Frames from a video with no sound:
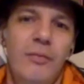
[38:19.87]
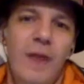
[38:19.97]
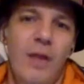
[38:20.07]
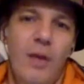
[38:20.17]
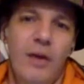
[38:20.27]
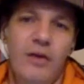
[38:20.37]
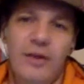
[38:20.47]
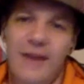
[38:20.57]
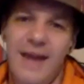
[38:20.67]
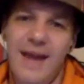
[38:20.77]
Otherwise,
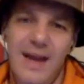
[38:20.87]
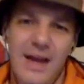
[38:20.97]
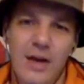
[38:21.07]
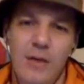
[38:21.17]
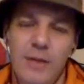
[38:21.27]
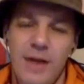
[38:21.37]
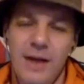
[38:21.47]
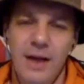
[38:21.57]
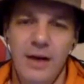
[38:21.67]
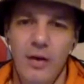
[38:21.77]
it could be
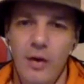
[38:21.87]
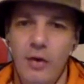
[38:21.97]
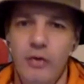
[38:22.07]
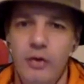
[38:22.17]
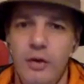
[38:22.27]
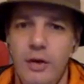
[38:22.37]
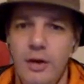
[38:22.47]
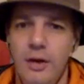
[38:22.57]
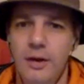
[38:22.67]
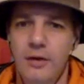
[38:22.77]
another lost
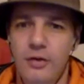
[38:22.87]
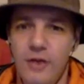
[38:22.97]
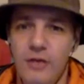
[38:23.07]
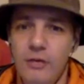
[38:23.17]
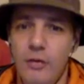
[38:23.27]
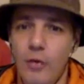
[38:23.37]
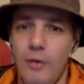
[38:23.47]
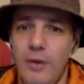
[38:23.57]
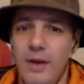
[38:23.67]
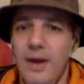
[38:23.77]
season for
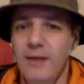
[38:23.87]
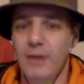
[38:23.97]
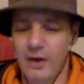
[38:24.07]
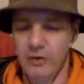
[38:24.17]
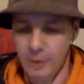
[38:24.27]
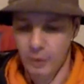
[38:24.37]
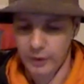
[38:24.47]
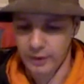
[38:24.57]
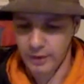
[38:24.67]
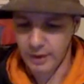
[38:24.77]
them, even though it is a
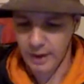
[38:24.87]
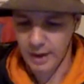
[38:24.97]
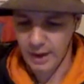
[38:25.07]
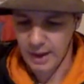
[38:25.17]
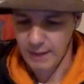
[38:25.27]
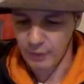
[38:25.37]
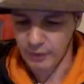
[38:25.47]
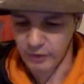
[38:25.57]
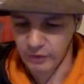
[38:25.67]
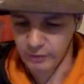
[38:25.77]
building
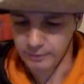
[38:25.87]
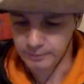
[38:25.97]
season.